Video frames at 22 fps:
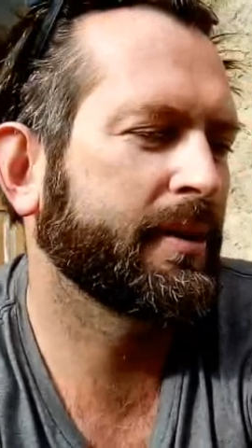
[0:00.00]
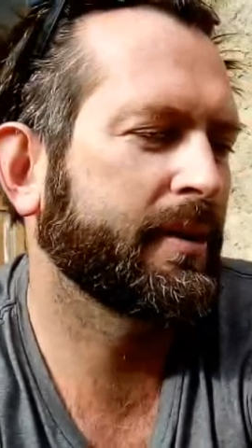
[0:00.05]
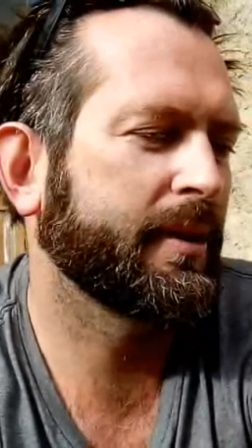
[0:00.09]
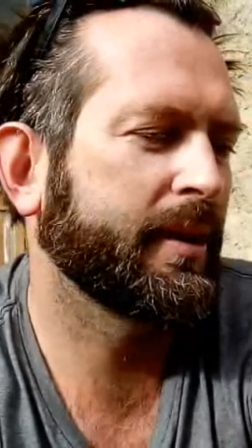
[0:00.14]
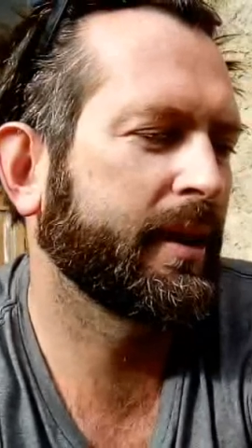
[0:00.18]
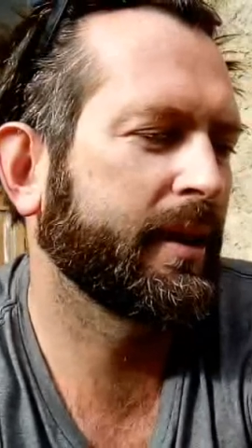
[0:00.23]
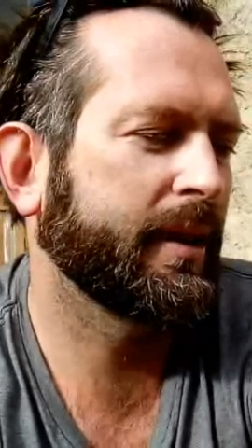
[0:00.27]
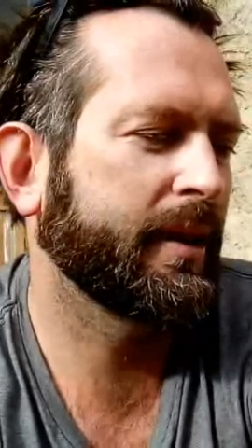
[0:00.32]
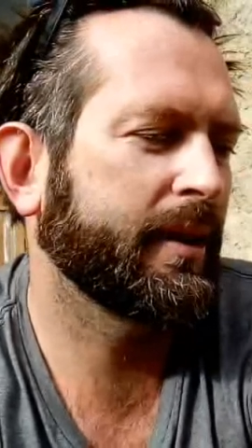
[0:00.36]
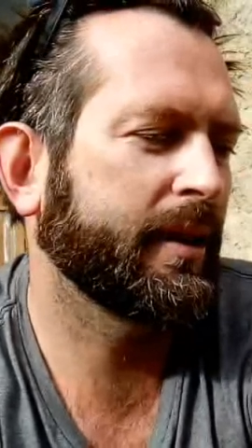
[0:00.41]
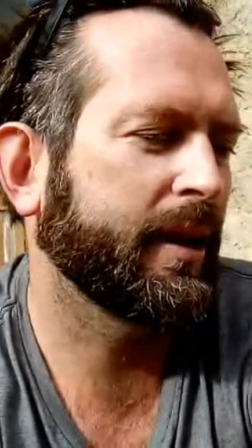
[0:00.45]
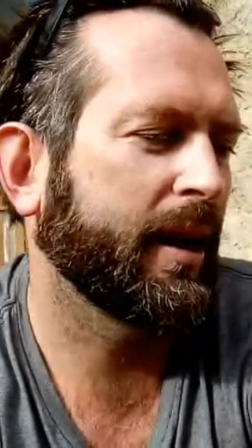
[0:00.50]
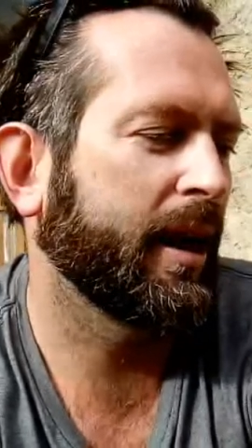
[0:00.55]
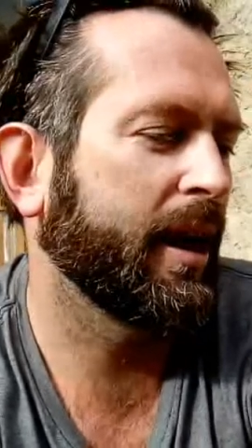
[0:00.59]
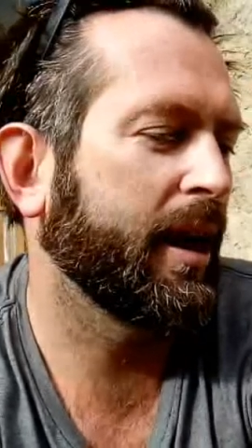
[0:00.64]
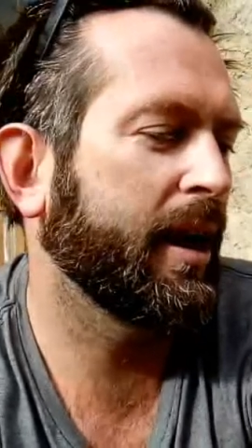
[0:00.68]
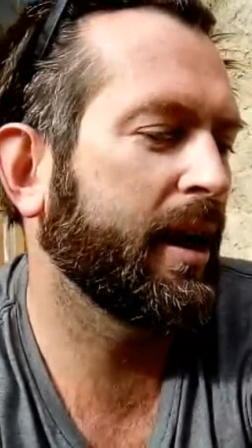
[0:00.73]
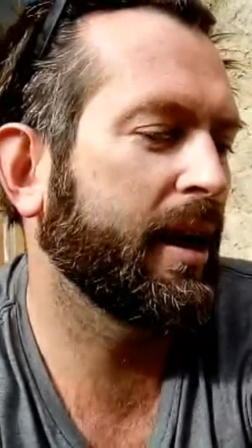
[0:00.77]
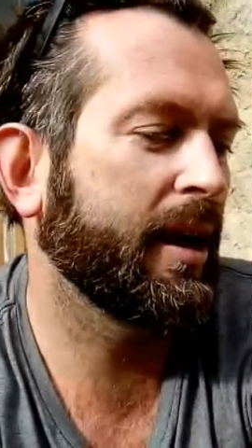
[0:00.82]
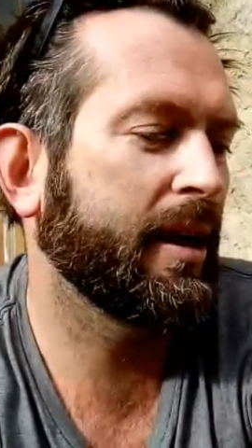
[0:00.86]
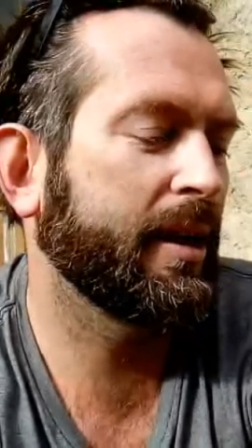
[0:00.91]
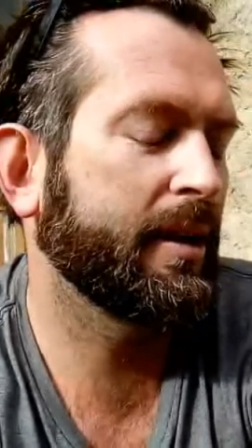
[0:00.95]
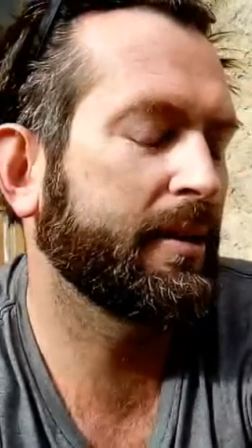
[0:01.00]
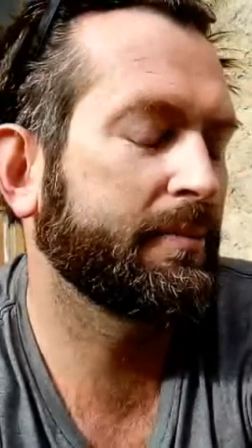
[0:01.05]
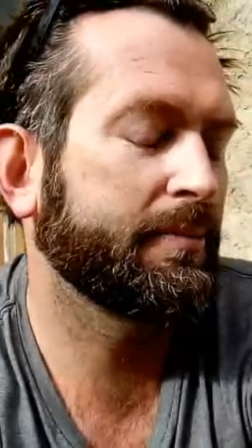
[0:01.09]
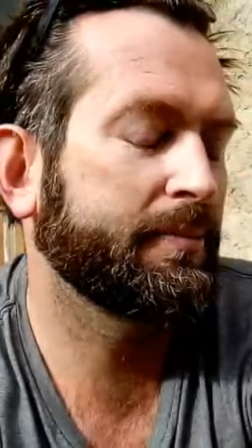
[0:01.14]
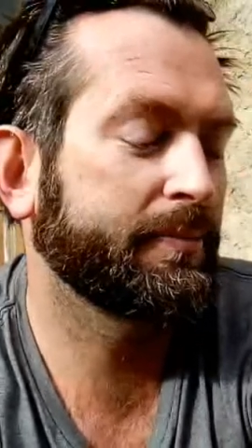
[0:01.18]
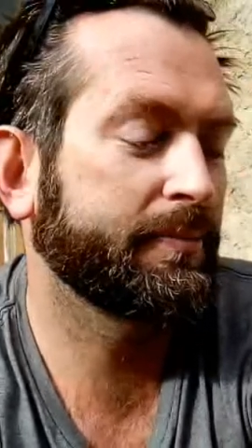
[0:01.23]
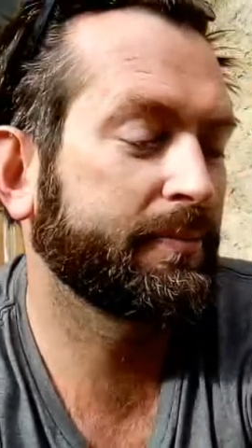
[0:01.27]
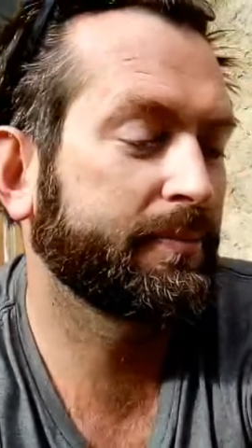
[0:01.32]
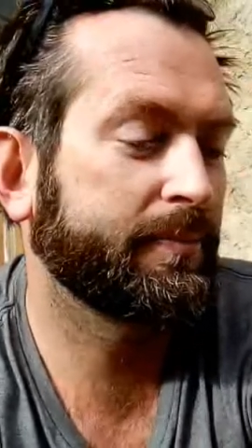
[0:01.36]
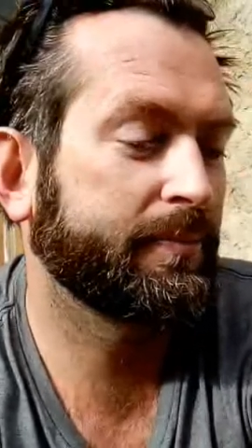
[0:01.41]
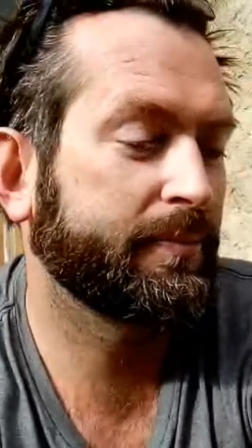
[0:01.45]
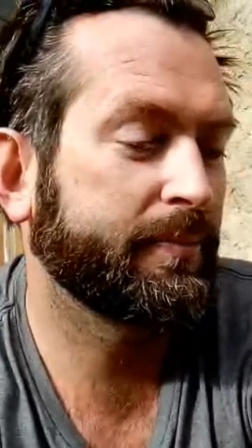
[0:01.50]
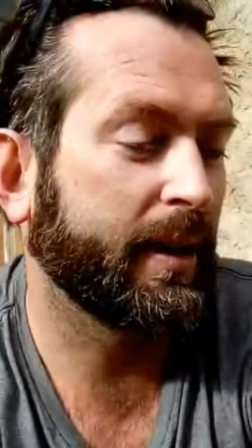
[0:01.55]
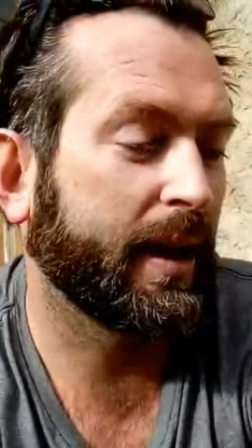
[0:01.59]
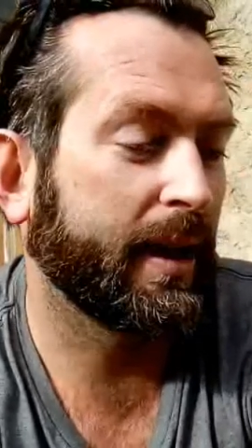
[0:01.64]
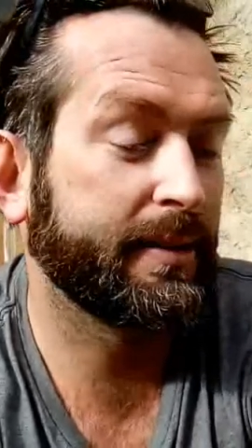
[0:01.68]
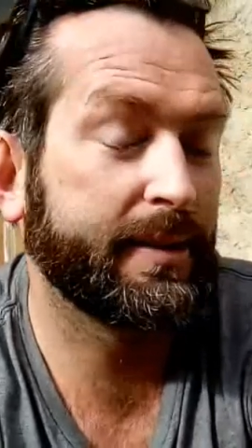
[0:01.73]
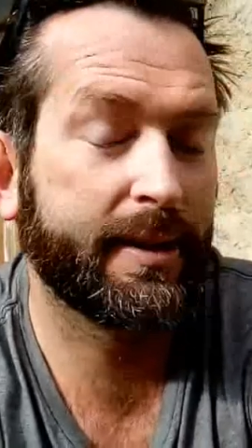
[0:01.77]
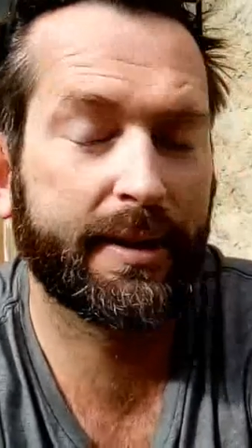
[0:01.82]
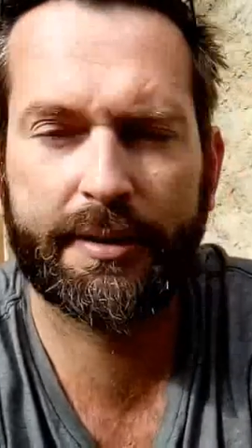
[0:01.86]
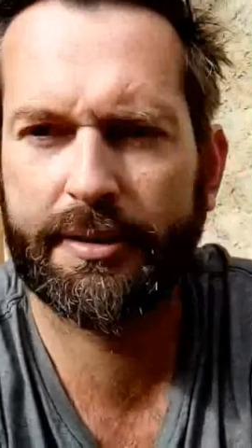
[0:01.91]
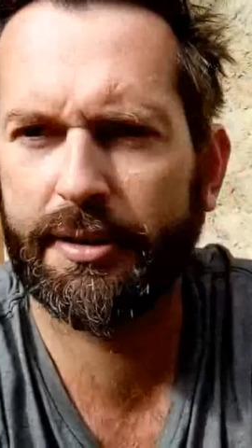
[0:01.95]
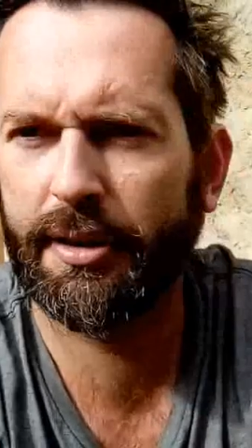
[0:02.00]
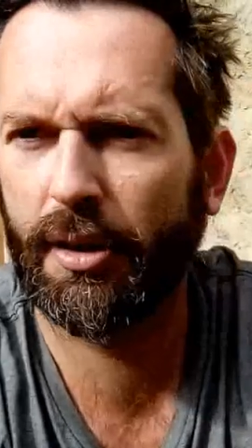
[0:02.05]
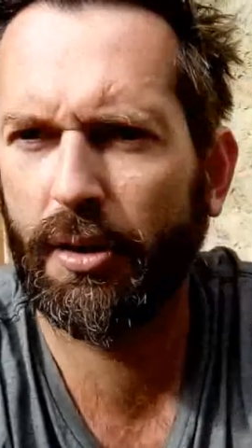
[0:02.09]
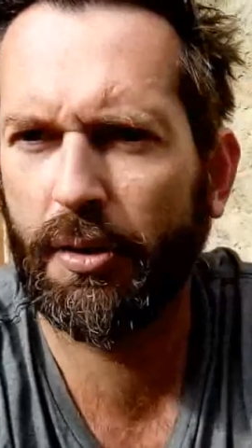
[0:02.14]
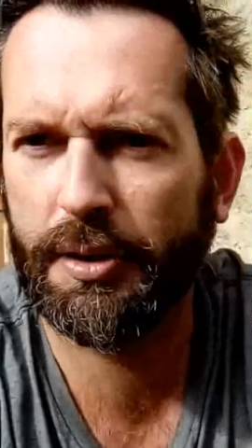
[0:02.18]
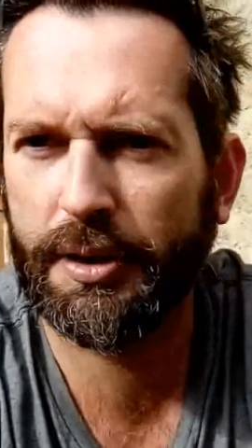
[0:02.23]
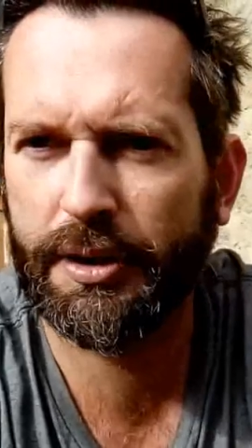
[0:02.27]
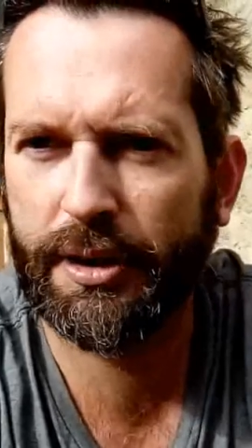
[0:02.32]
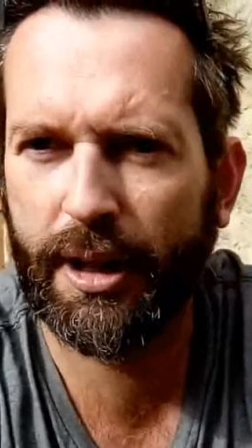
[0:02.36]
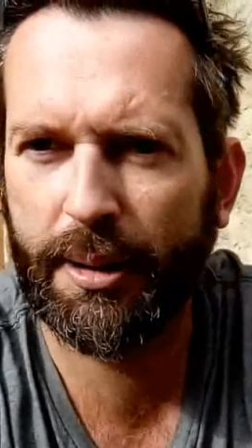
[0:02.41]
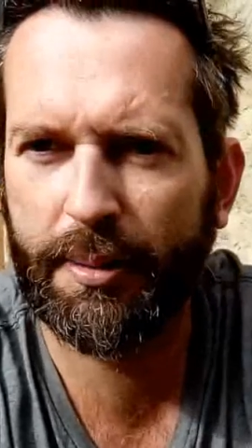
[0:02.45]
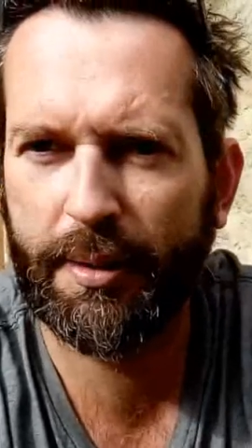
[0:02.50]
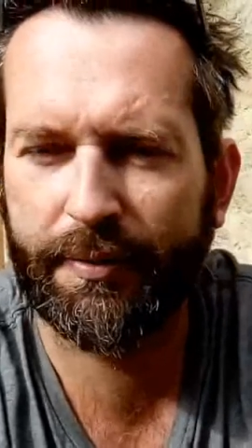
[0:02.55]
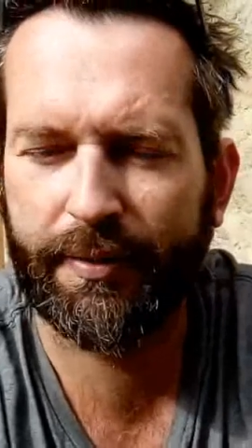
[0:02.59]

Like I see this a long term.